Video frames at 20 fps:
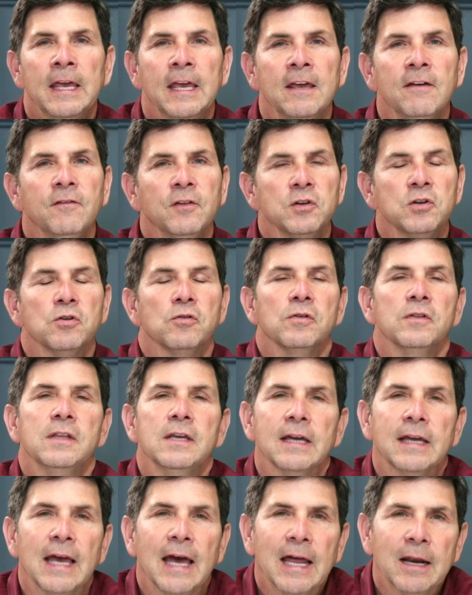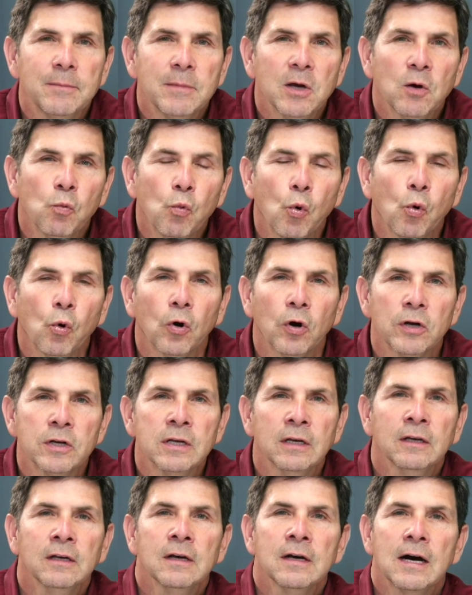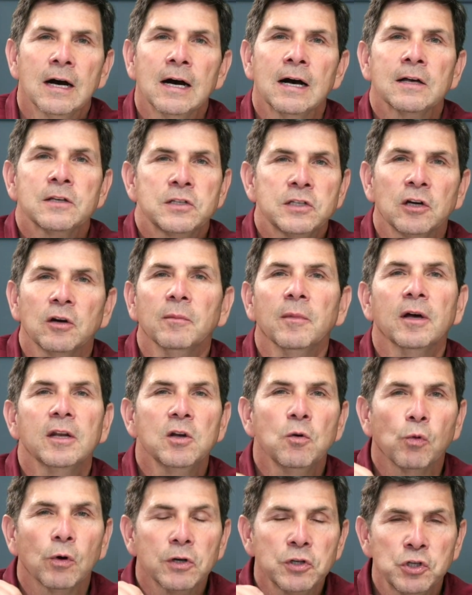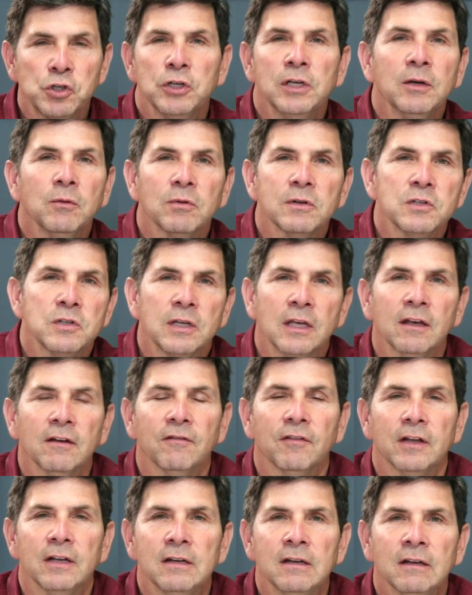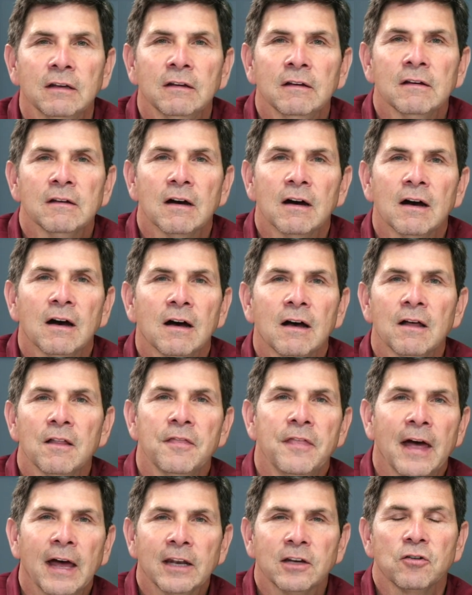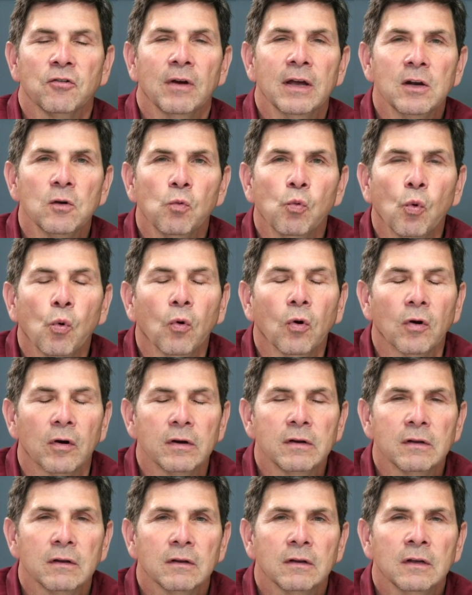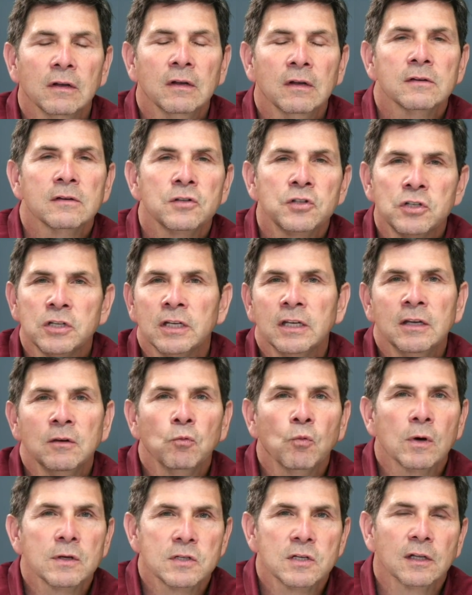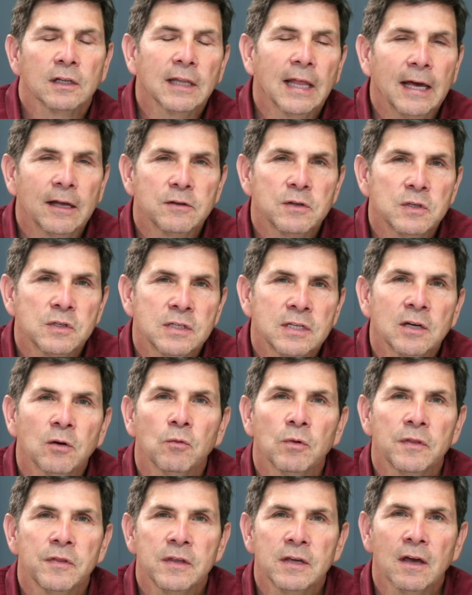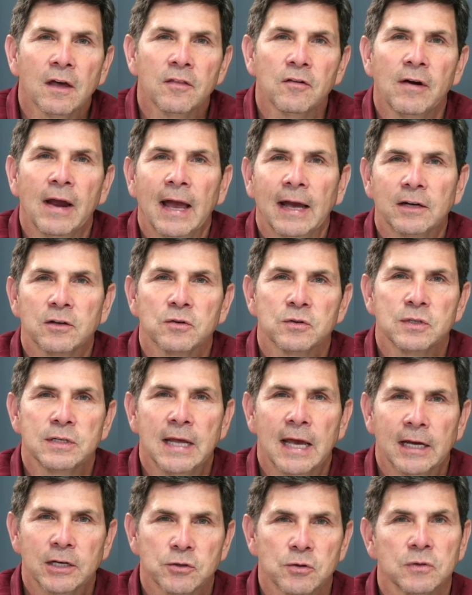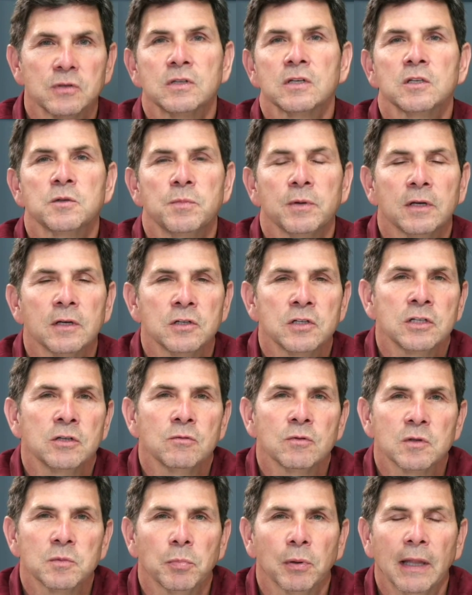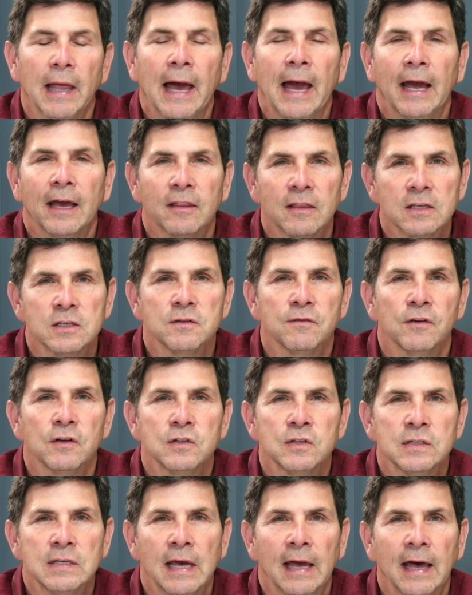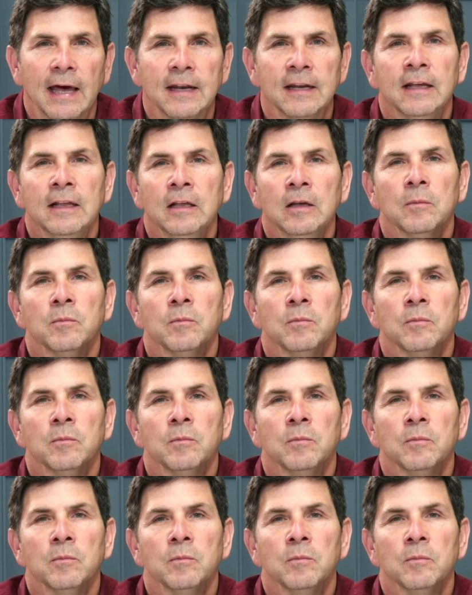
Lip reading: Even during the Academy Award ceremony where she was given that great award, she wasn't allowed to sit with the other actors and actresses because she was black. That's very sad.